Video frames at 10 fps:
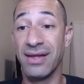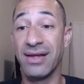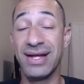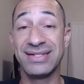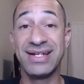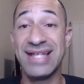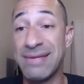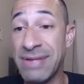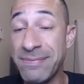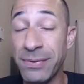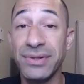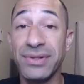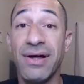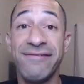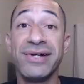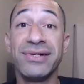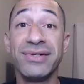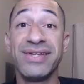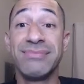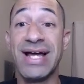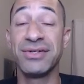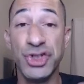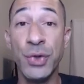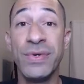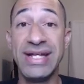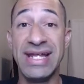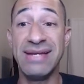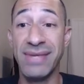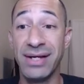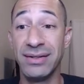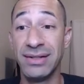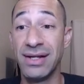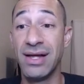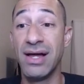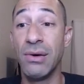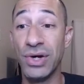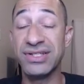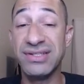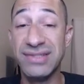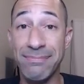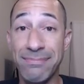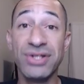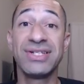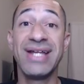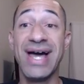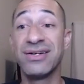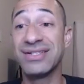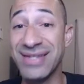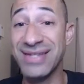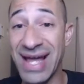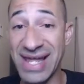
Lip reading: It's going to take people, funnel them down to an email. Once that person enters in that